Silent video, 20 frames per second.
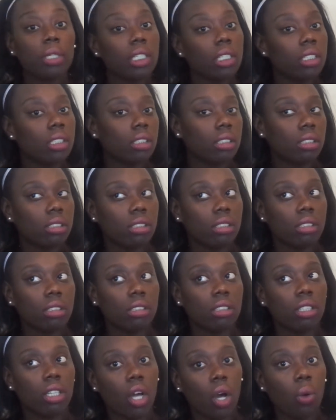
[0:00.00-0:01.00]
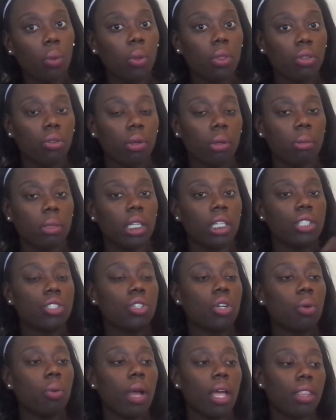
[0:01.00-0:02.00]
gonna go with Cream of
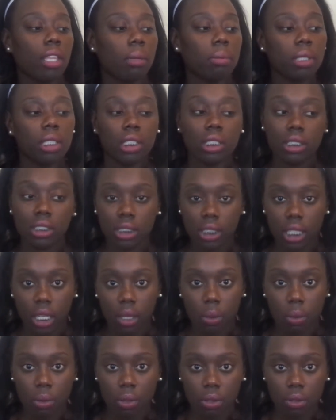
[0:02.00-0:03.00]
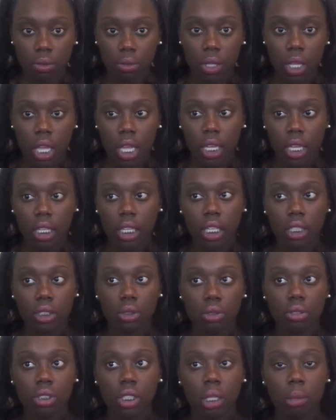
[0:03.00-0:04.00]
Nature or whether I'm gonna stay with
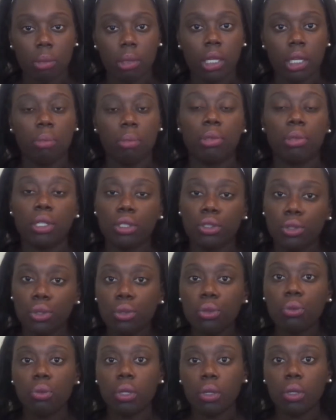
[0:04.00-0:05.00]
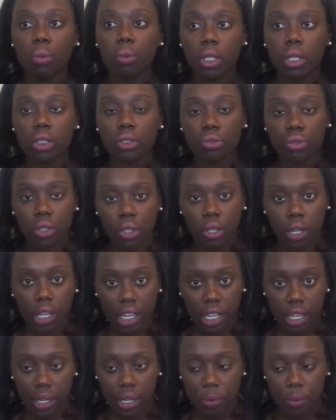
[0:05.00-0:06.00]
Cantu Shea Butter. But do what works for your
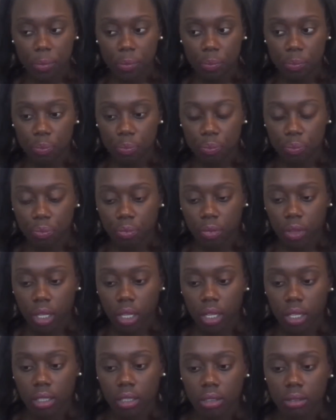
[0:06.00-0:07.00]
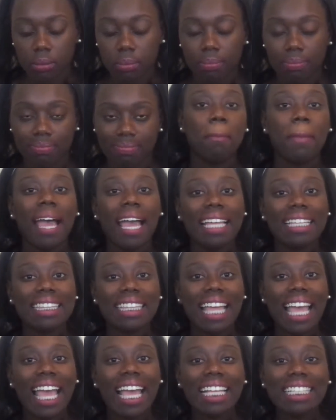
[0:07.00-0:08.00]
hair. My
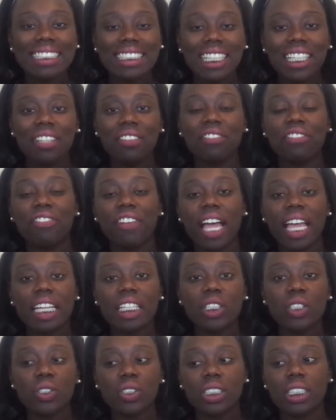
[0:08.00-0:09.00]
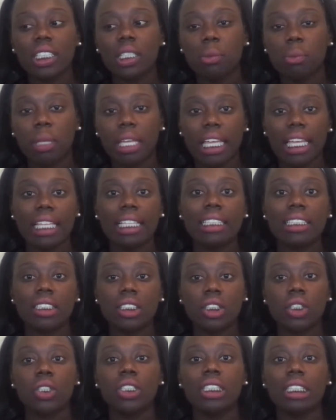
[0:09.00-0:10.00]
last and final tip
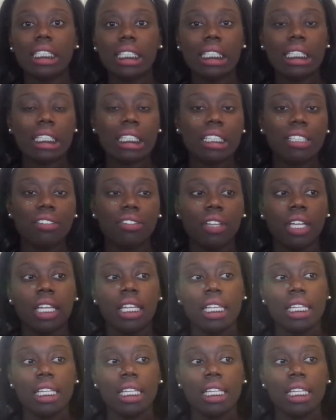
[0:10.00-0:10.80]
is to leave